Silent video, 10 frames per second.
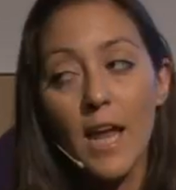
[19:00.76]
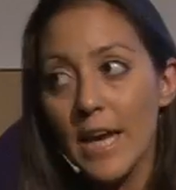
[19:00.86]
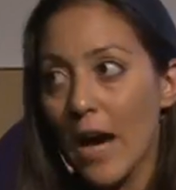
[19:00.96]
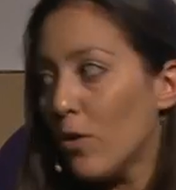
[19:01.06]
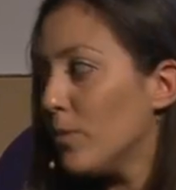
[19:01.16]

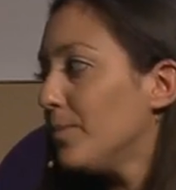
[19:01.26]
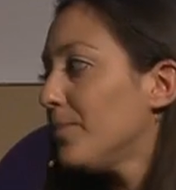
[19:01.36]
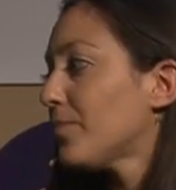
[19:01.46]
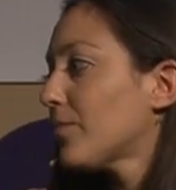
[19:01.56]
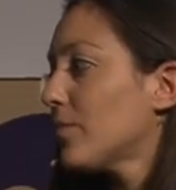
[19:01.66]
Now,
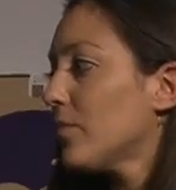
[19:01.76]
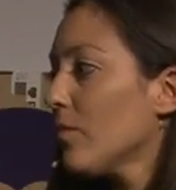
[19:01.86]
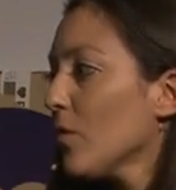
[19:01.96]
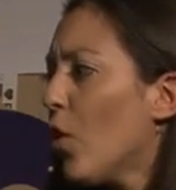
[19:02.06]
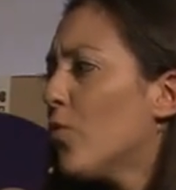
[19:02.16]

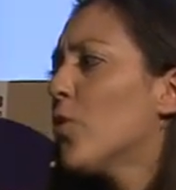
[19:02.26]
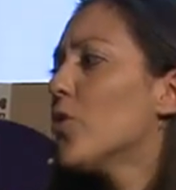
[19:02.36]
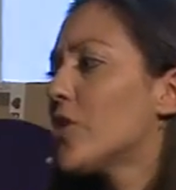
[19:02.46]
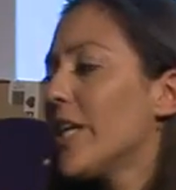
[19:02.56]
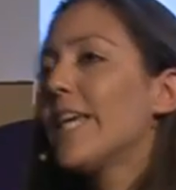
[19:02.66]
of course, they